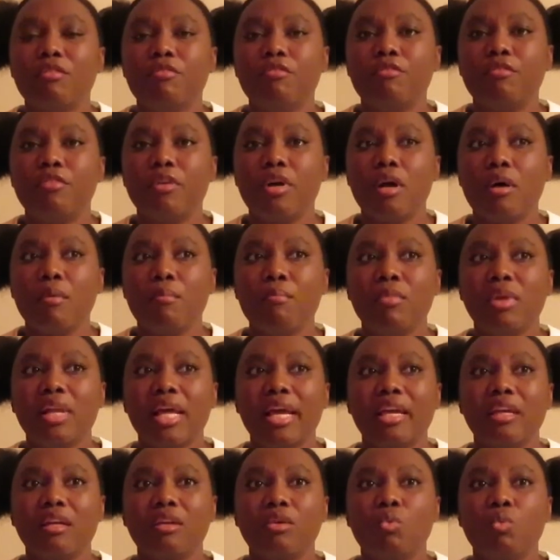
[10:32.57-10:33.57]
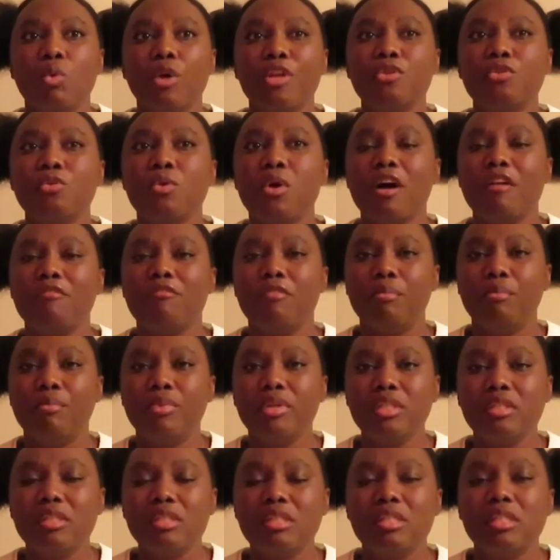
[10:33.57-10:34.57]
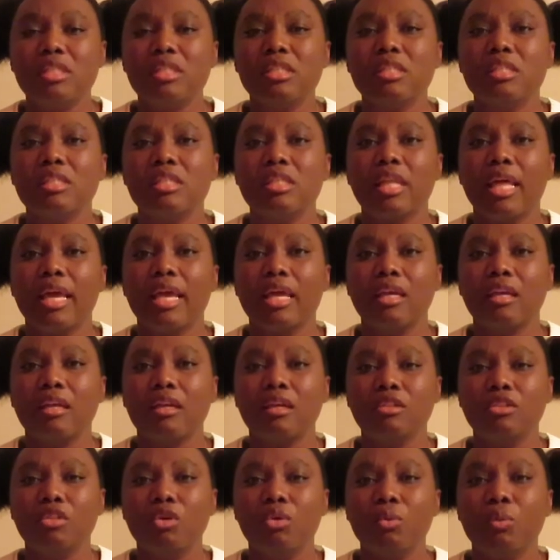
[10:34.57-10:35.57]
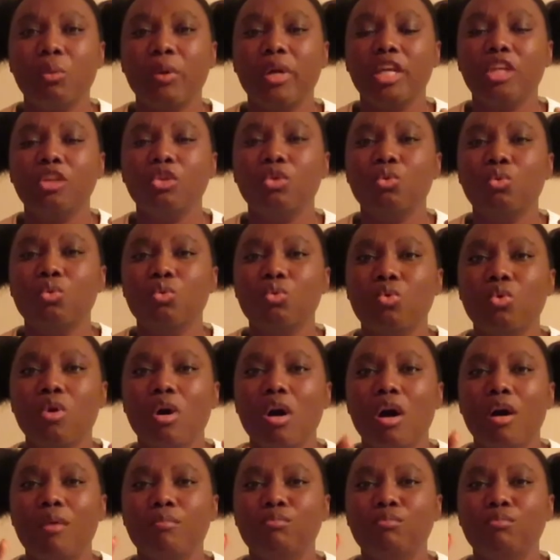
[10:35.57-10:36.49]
from like when you have a business, like the way you